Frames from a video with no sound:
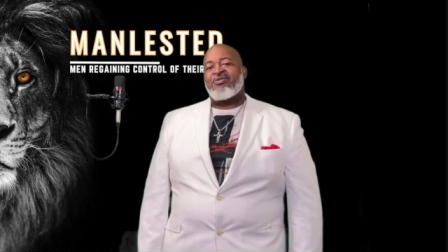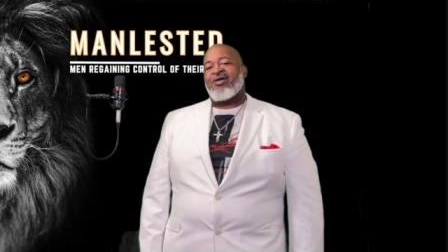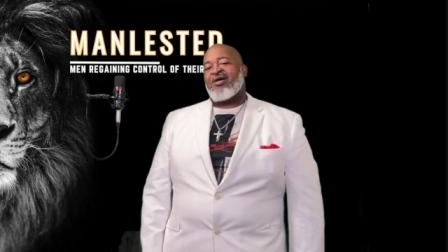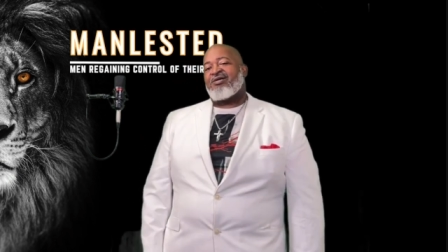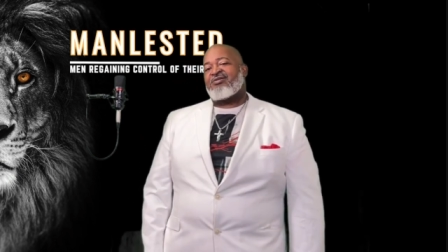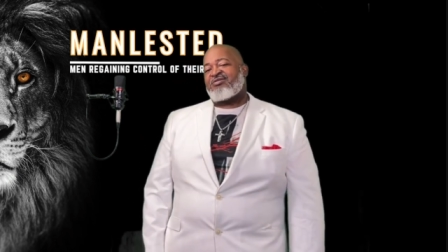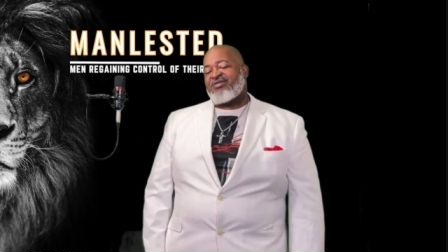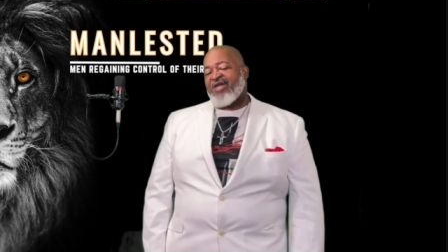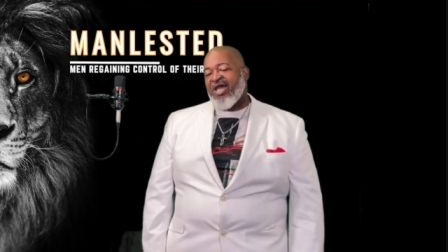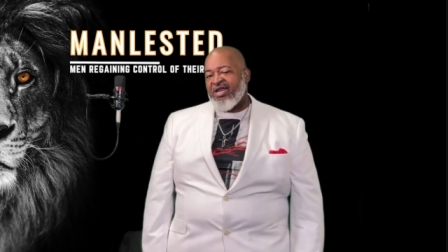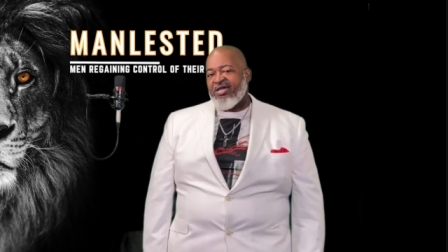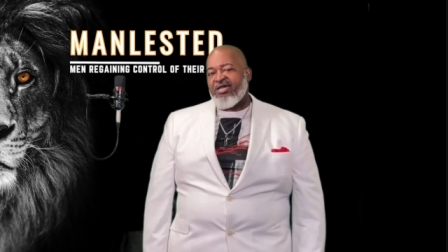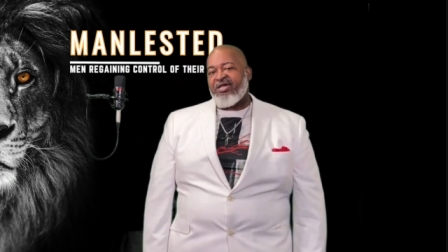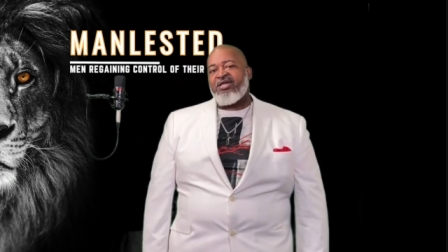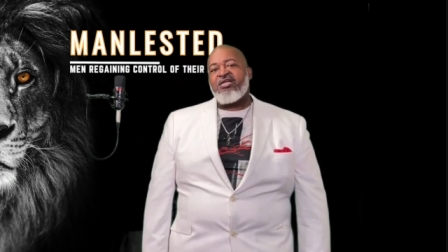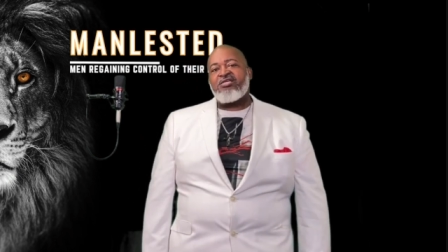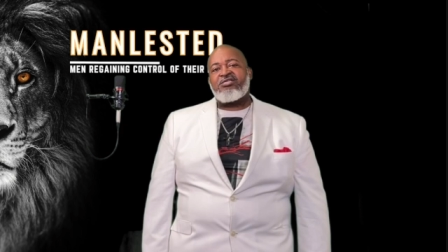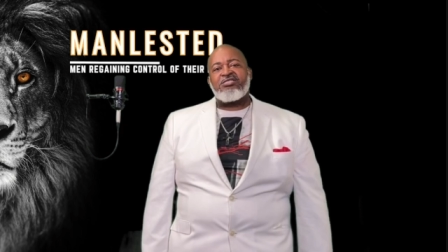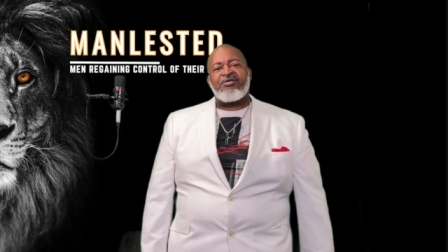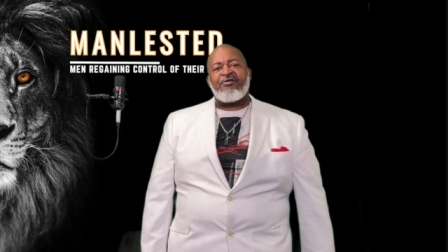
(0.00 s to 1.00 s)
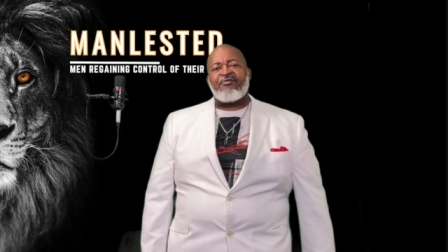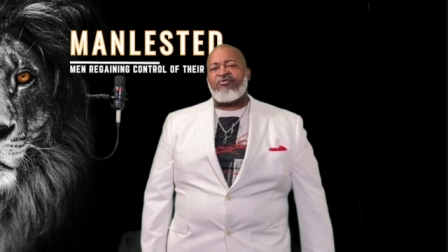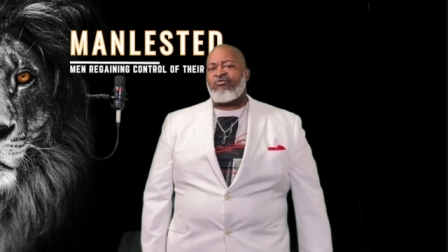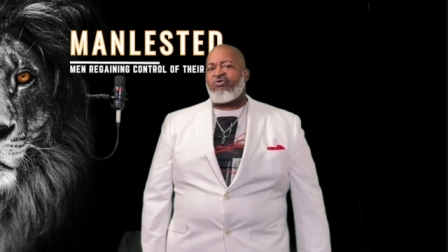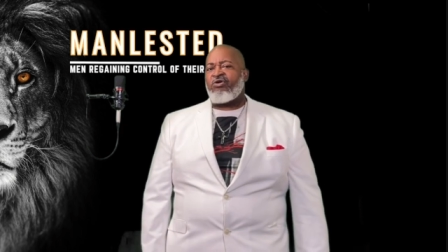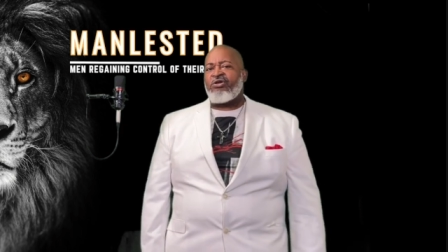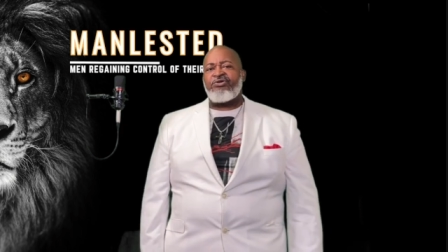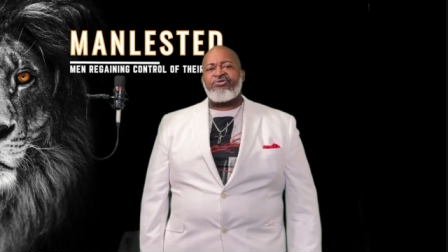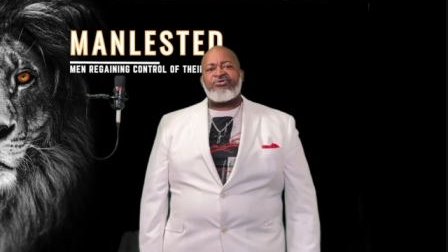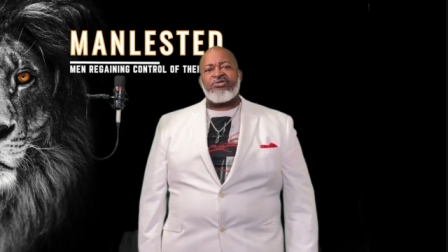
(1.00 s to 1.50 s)
I say that each and every
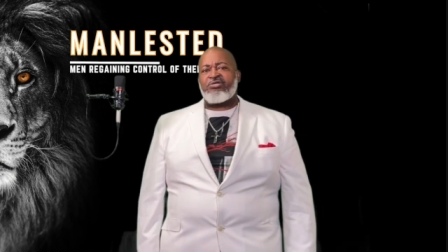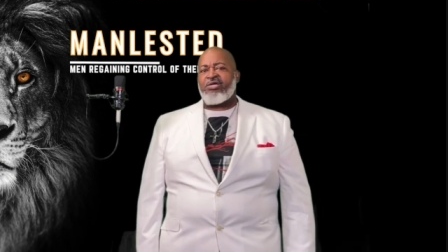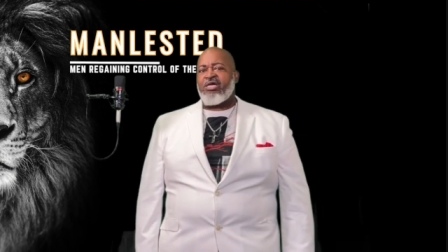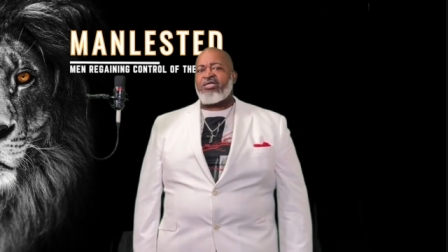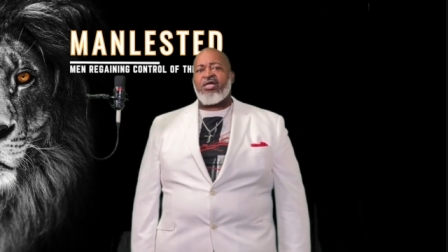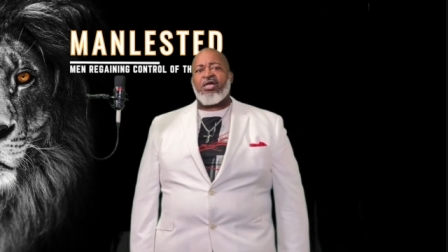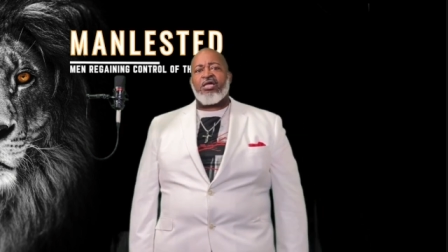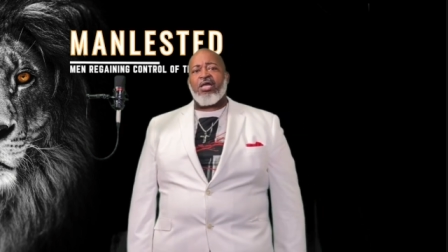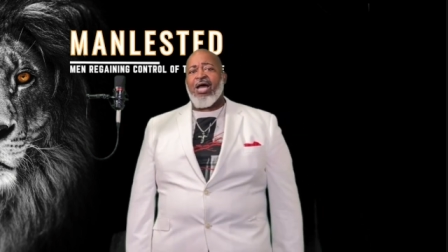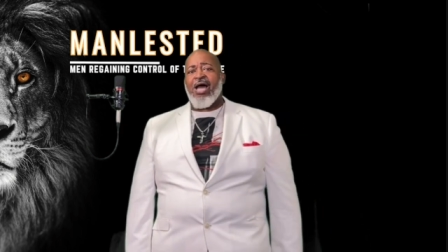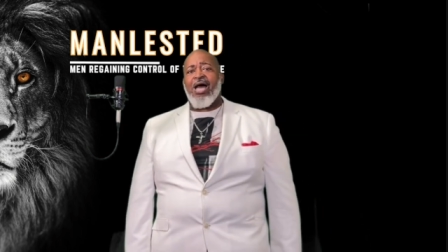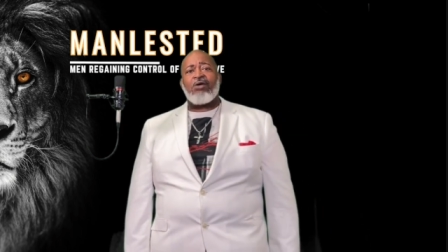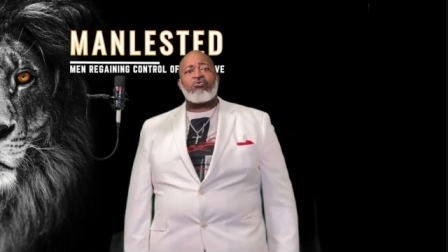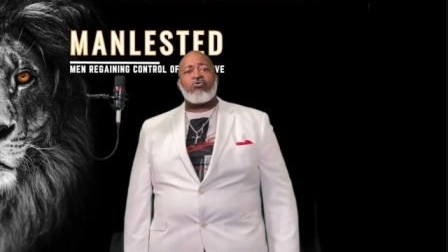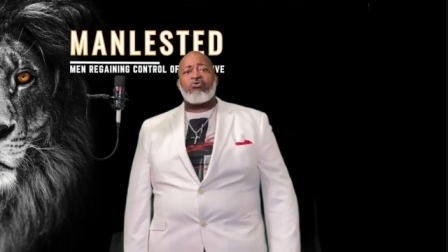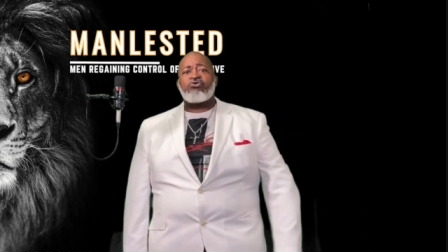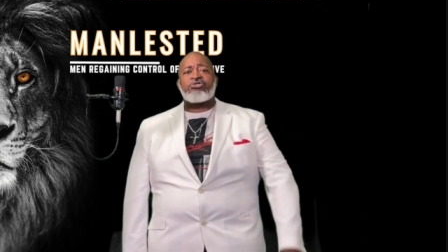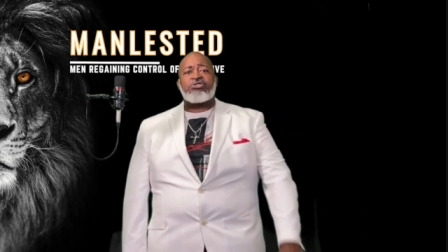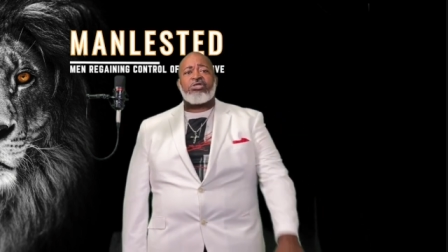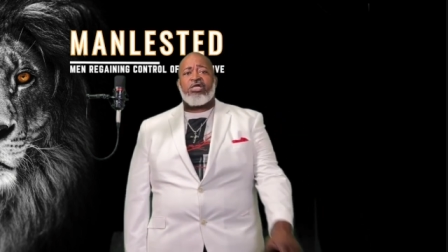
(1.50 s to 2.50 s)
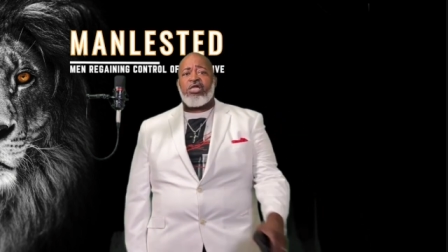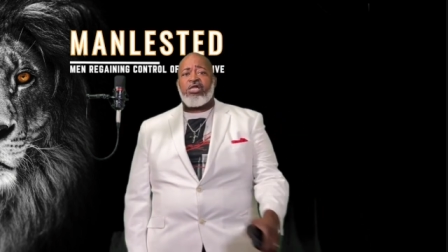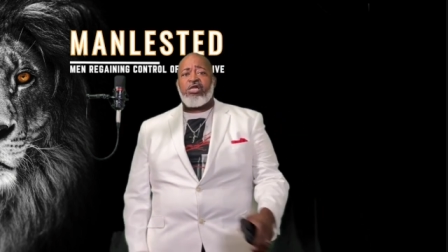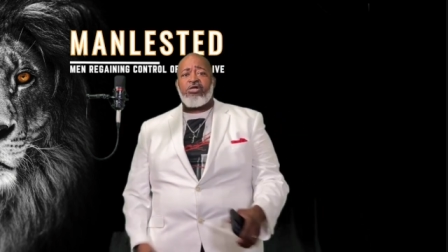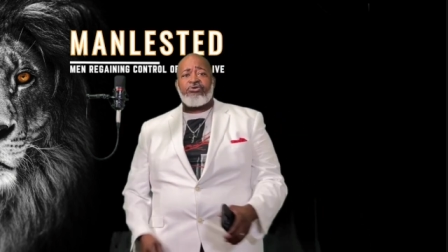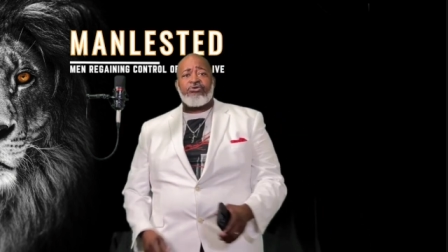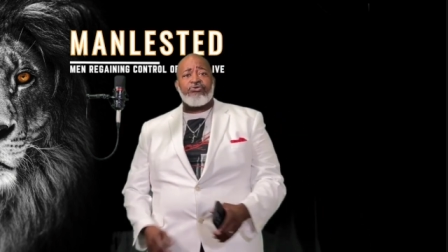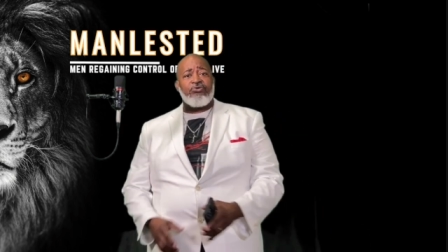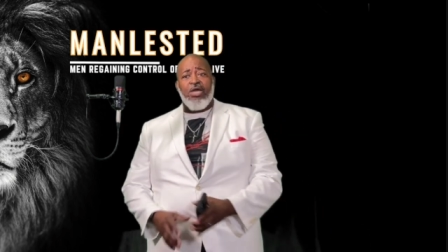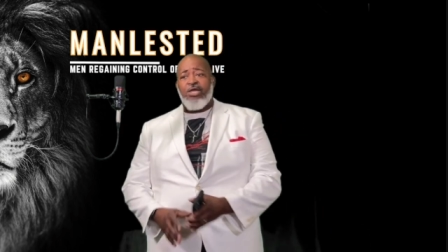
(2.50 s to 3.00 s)
one of you today that God wants to
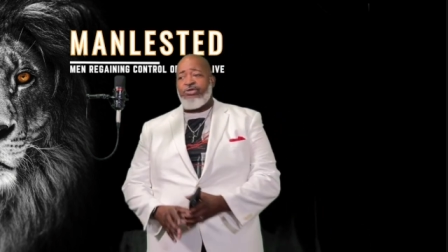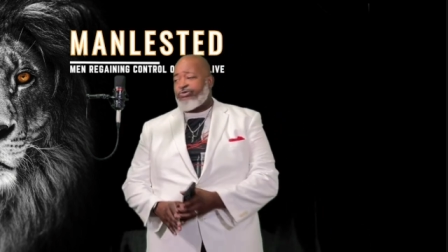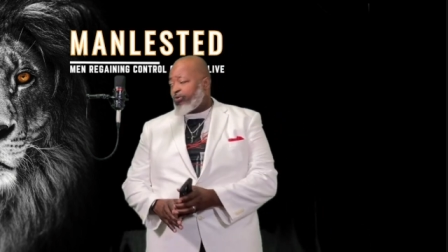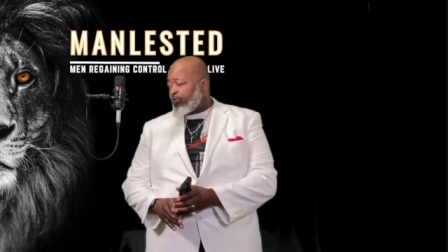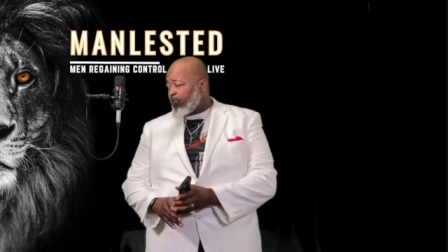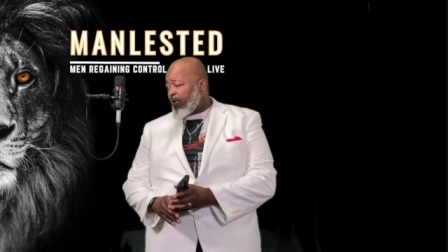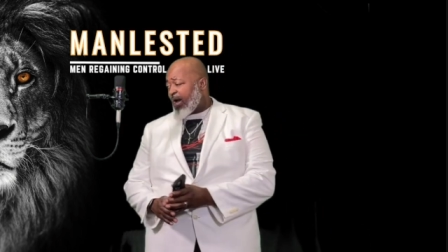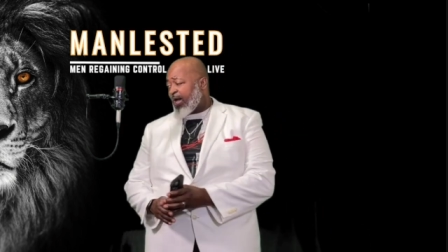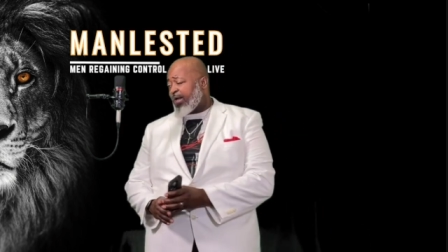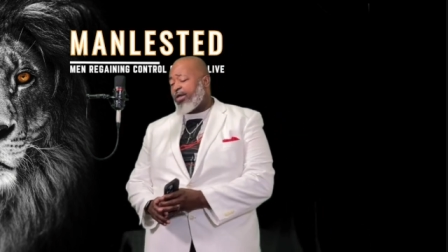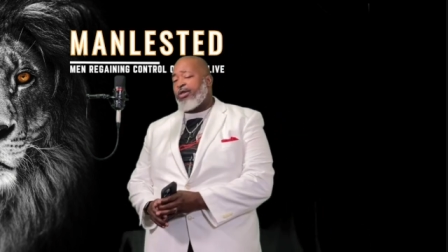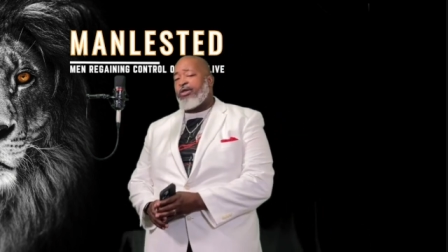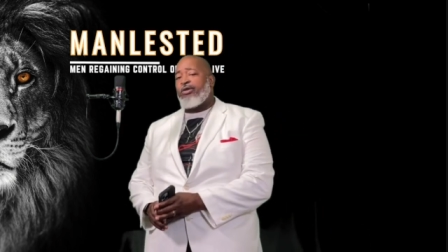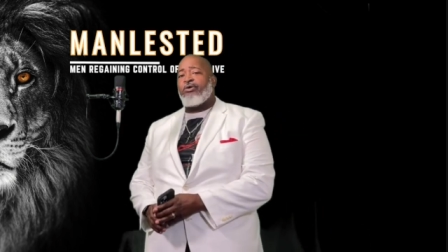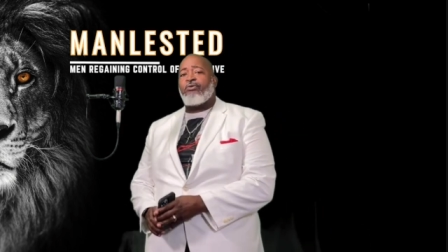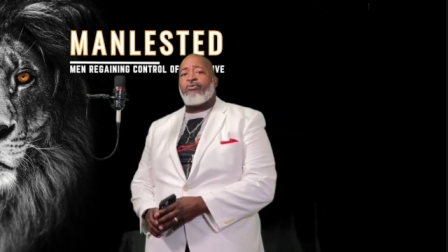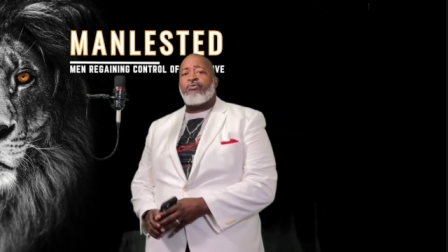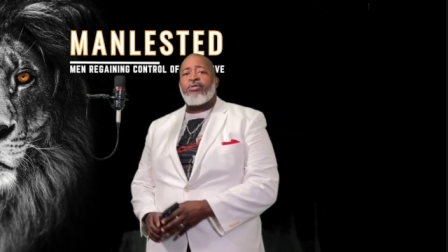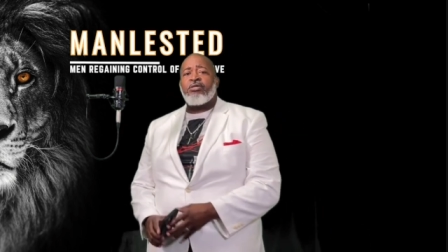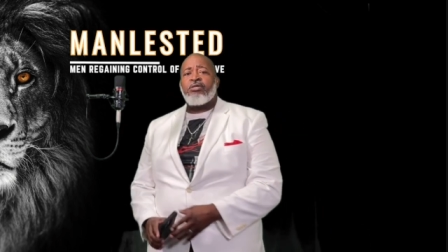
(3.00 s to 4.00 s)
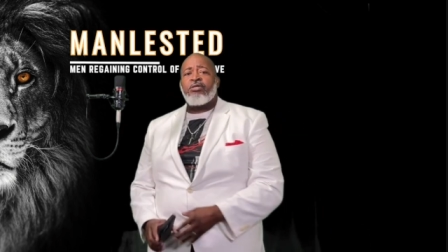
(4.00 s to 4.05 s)
heal you and you are healed.